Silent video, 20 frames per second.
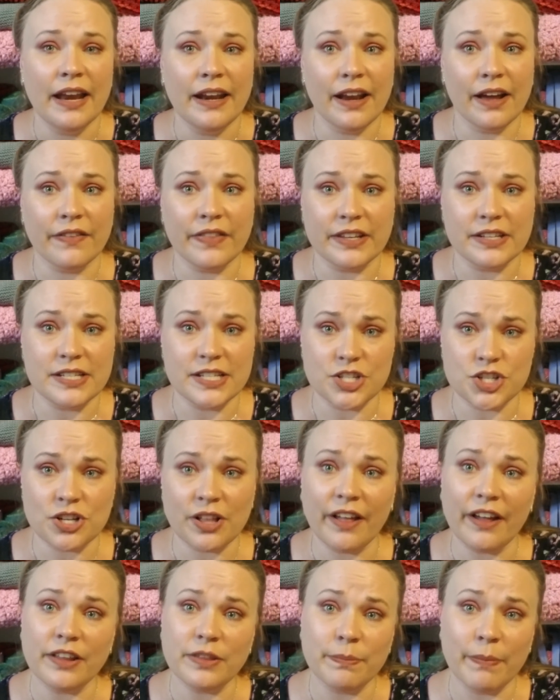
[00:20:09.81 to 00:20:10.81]
Now the
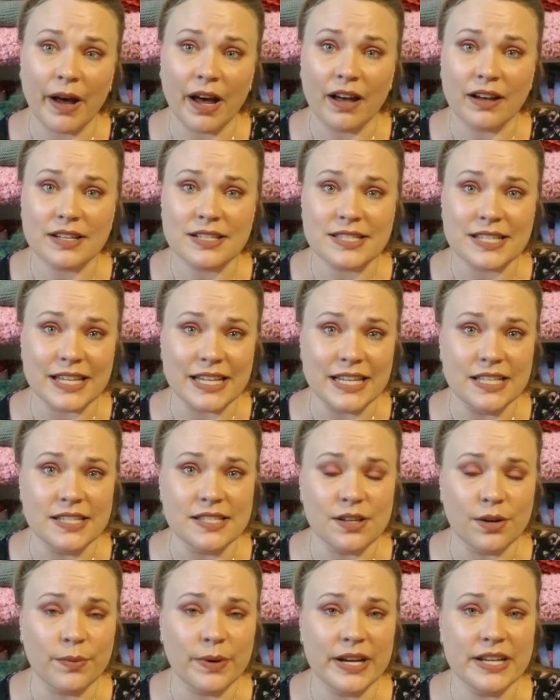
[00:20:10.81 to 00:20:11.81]
dishcloth box is
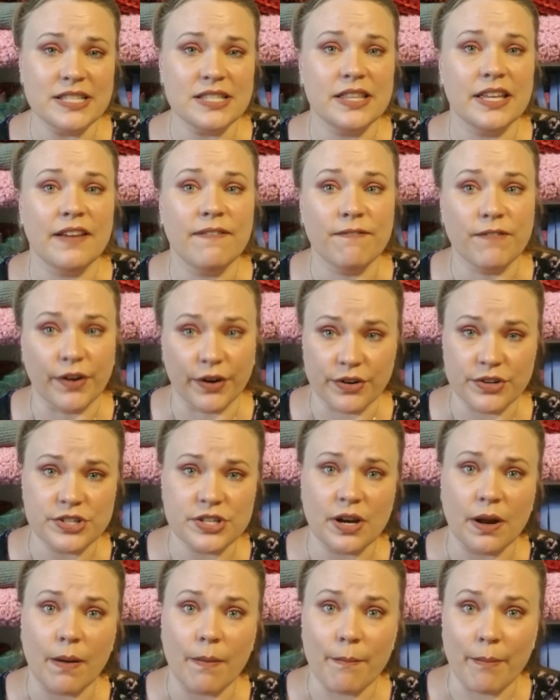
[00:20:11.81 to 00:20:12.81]
always the
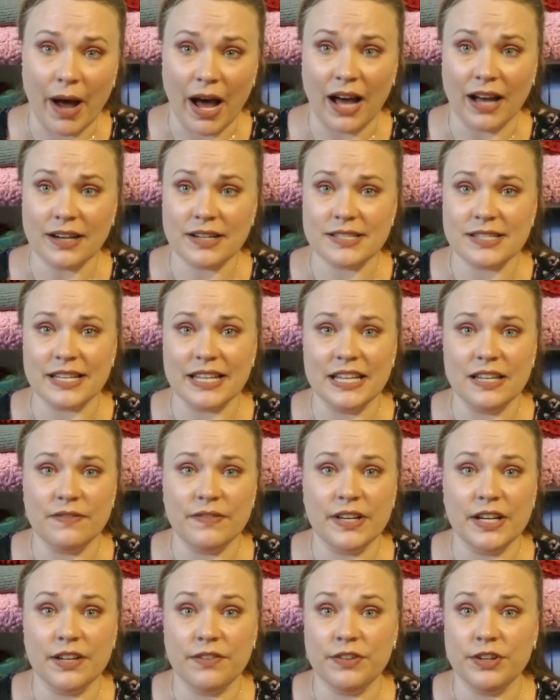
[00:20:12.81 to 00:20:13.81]
first box.
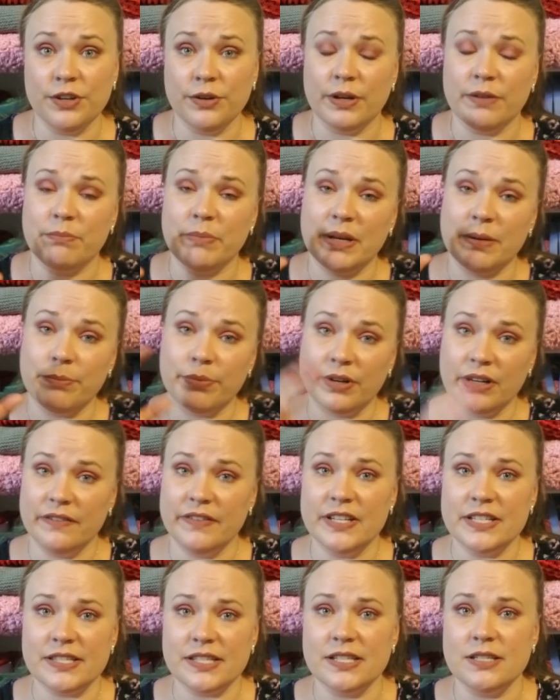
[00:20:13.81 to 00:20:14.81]
Even if you have been
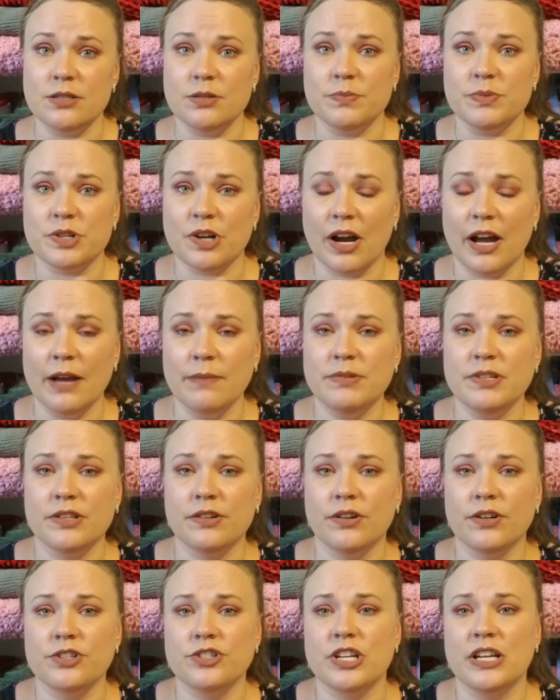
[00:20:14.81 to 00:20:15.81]
previously subscribed to the
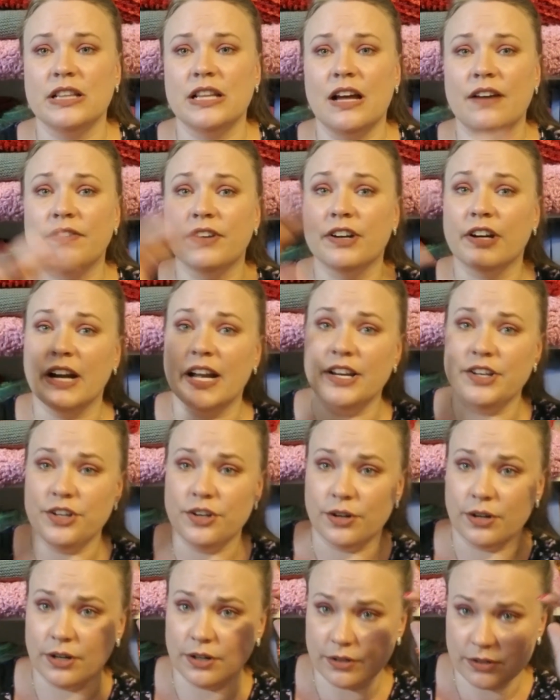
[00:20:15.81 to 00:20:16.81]
Crochet Lover and
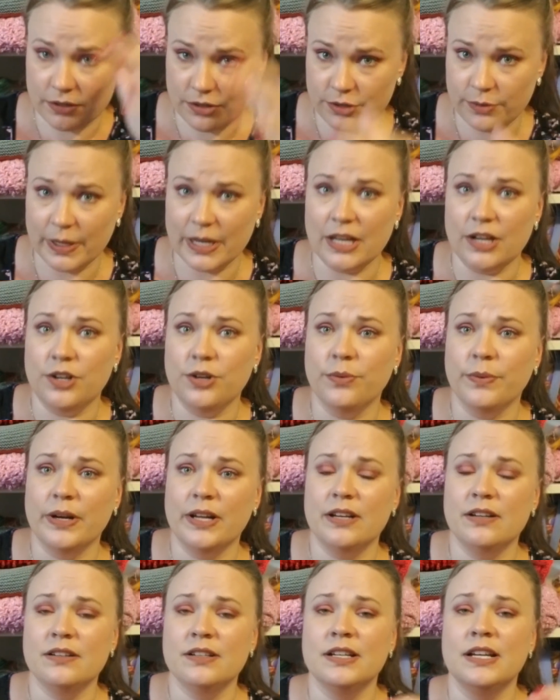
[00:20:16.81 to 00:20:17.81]
you're doing a new
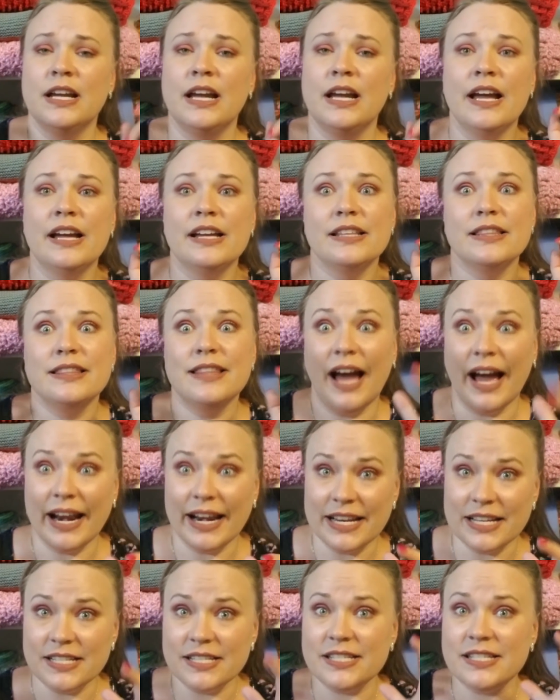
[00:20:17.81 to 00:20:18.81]
one, that
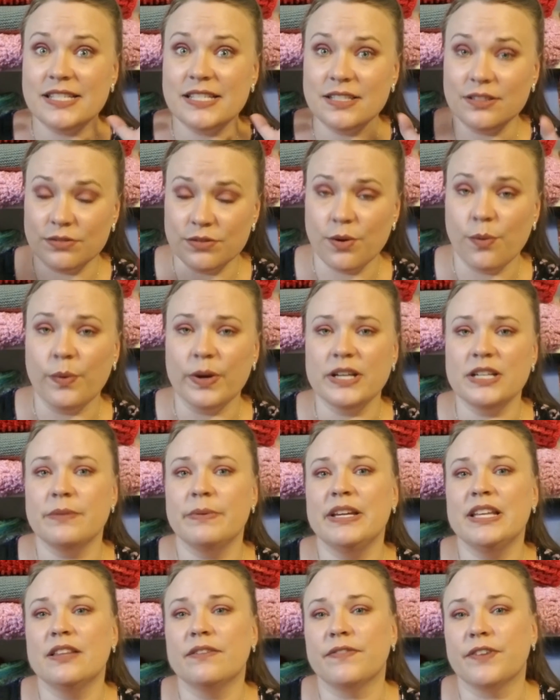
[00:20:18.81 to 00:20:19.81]
is still going to
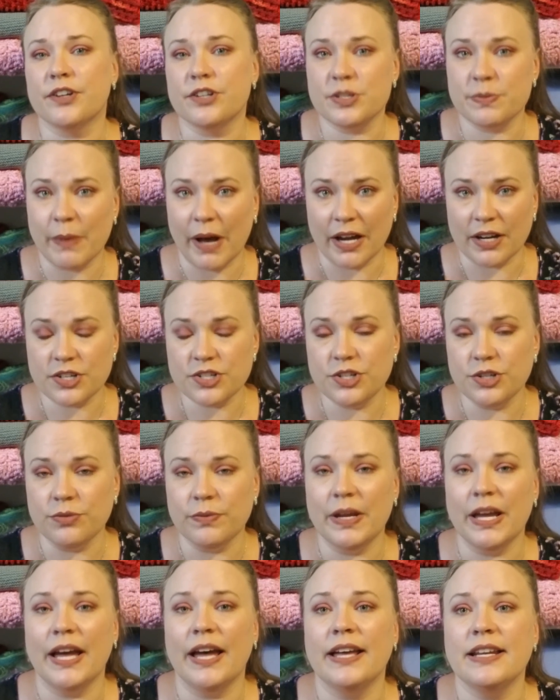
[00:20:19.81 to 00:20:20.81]
be the first box you
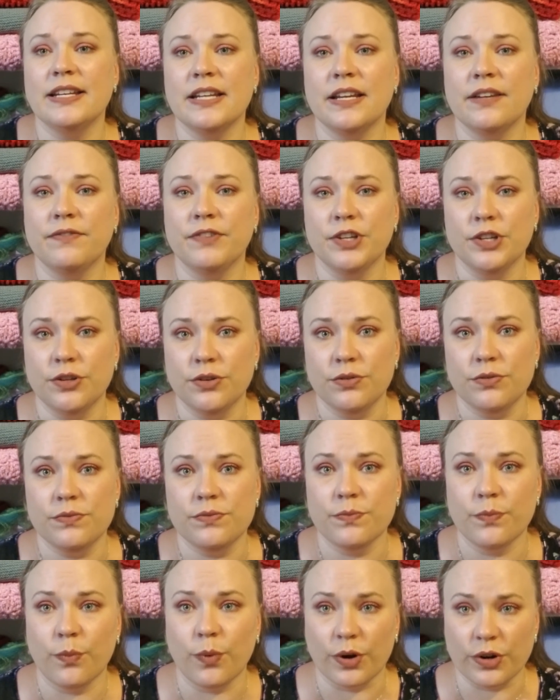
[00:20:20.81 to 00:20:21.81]
get if you
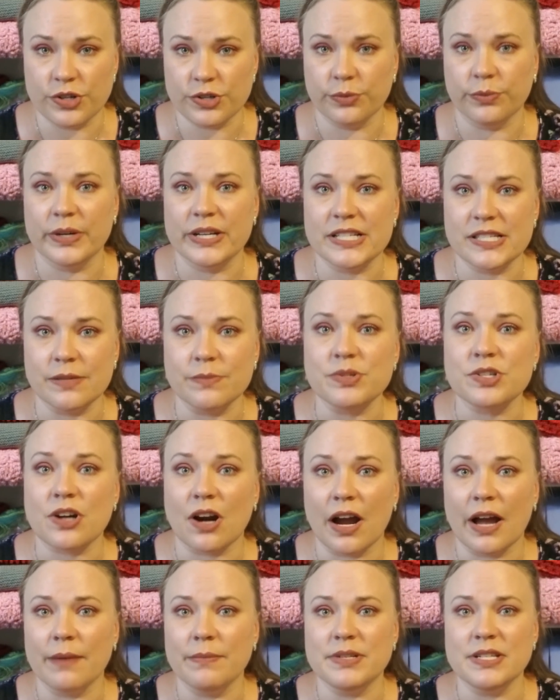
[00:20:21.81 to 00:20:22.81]
were to
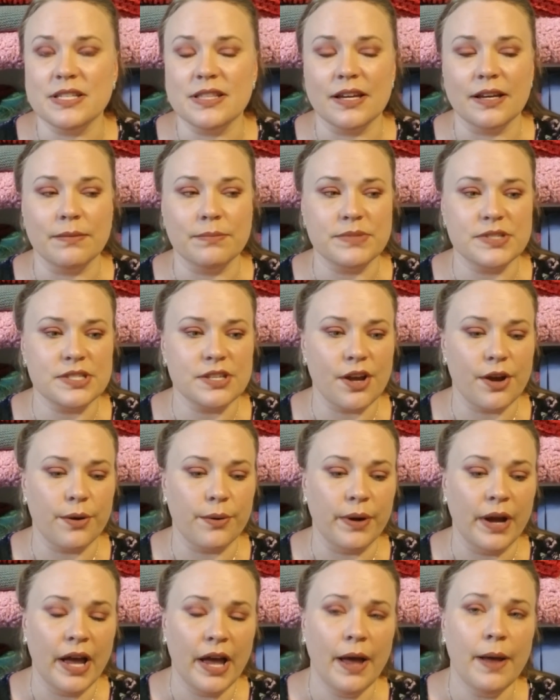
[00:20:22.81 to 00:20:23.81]
resubscribe to them.
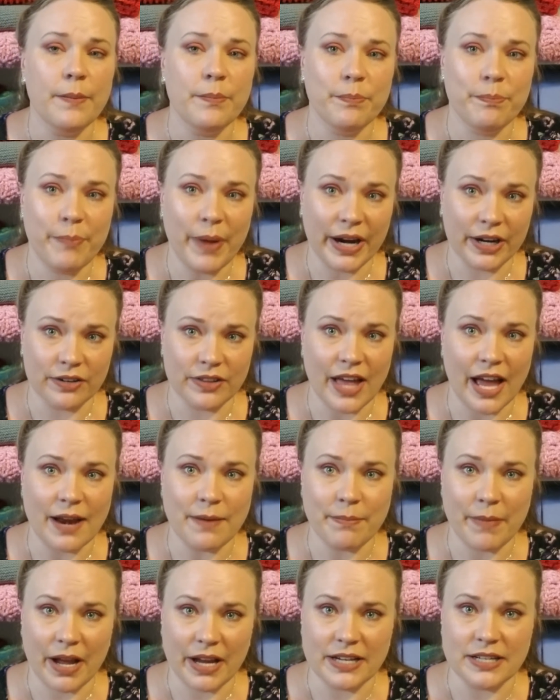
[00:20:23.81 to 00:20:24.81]
So bear that
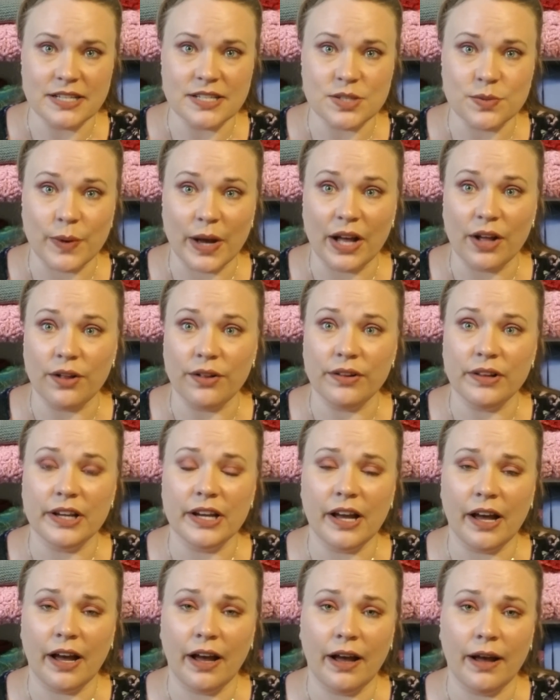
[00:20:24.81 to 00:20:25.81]
in mind as well.
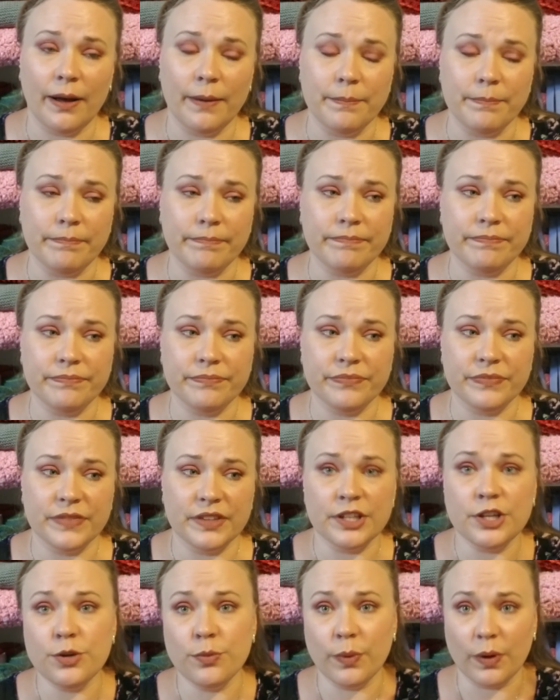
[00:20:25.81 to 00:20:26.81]

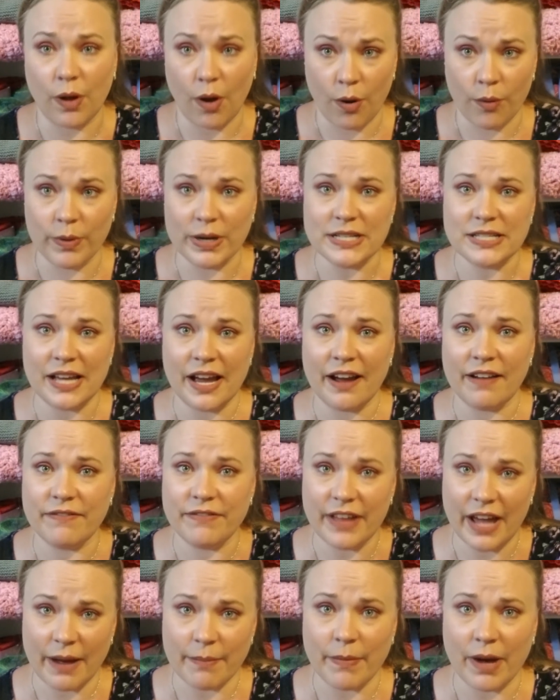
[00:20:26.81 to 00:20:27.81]
You will always have
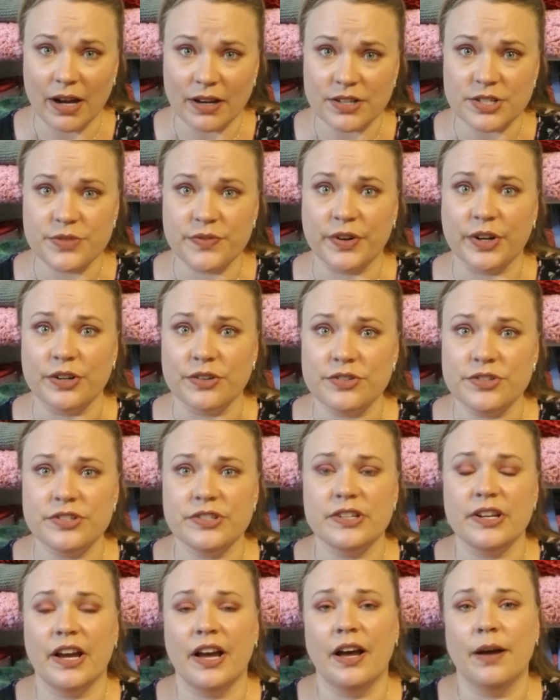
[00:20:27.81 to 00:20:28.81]
that box
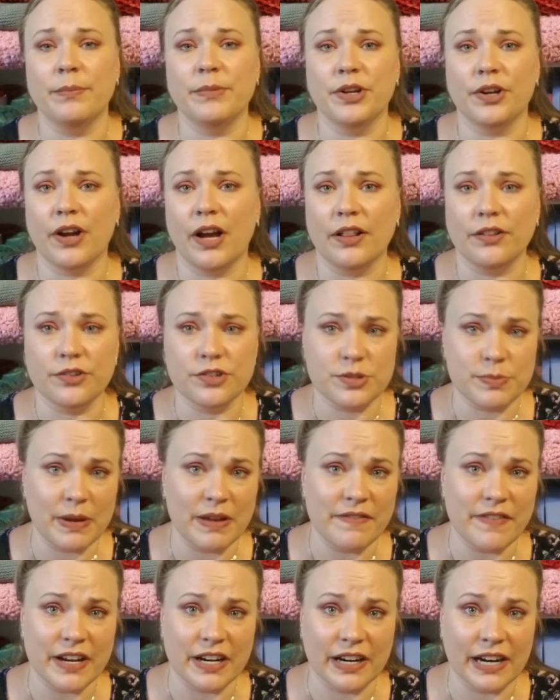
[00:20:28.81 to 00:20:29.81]
first. Your colors
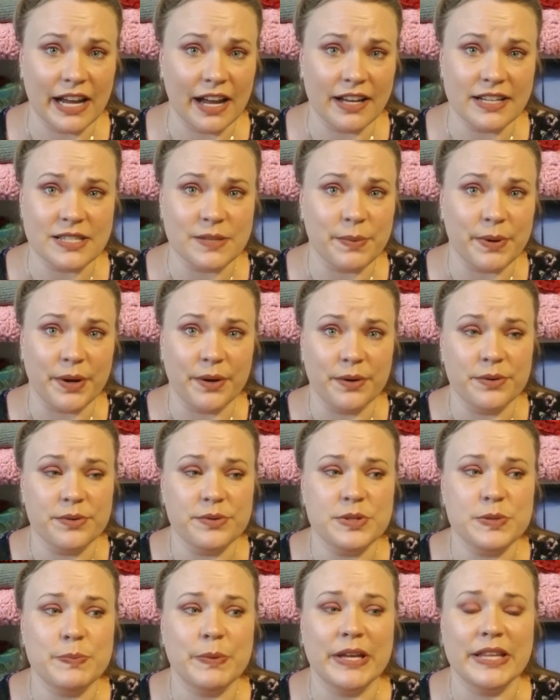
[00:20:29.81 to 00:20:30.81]
may vary, I
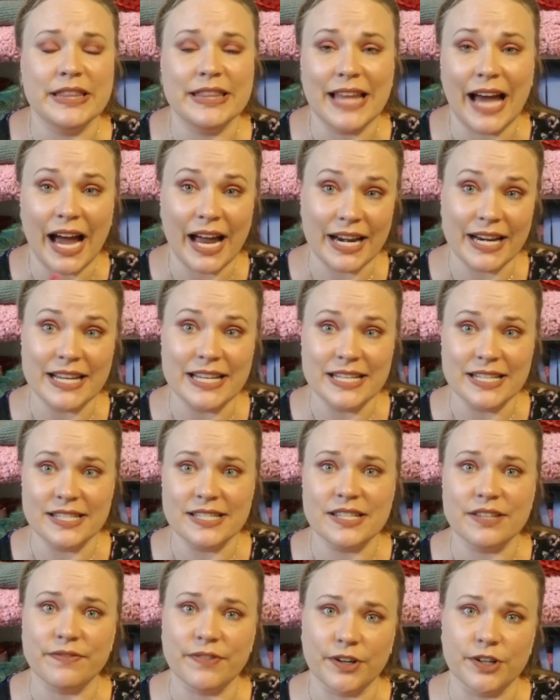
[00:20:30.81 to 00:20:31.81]
suppose, but that is
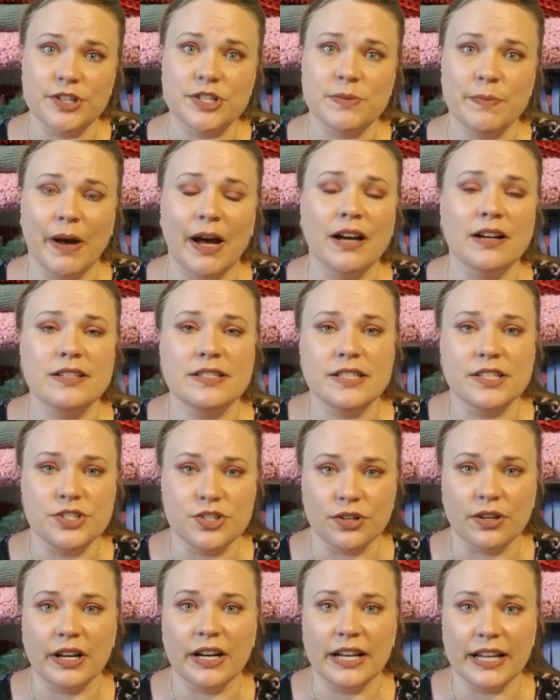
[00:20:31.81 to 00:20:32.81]
the first box that
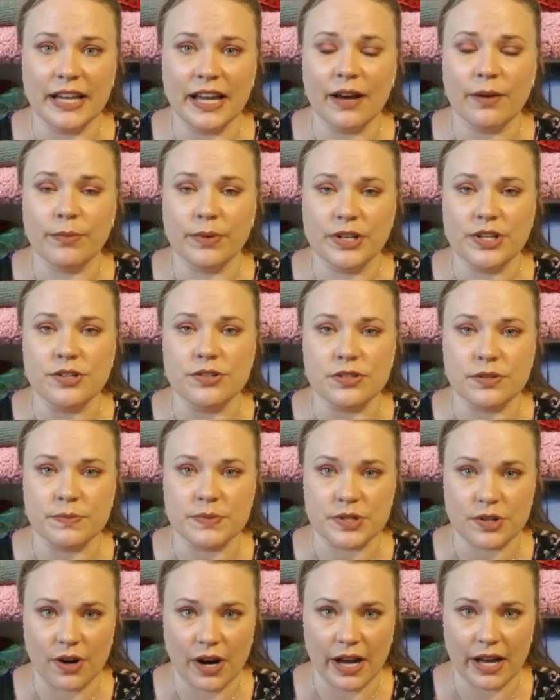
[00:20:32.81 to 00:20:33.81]
you're going to get when you
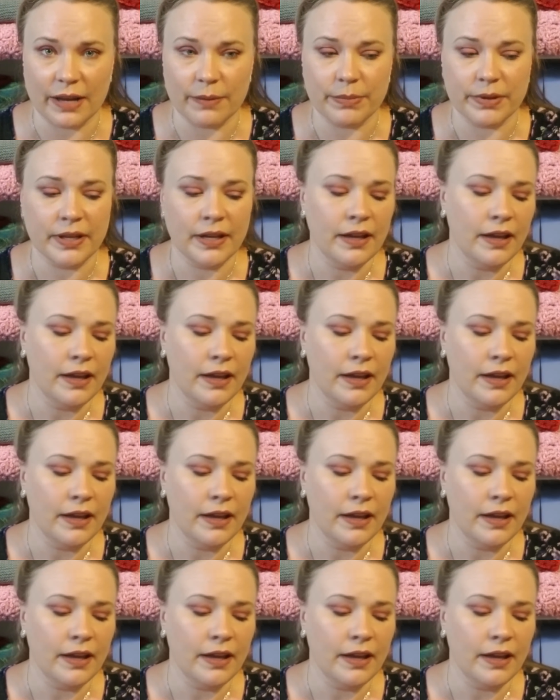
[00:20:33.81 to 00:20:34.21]
subscribe.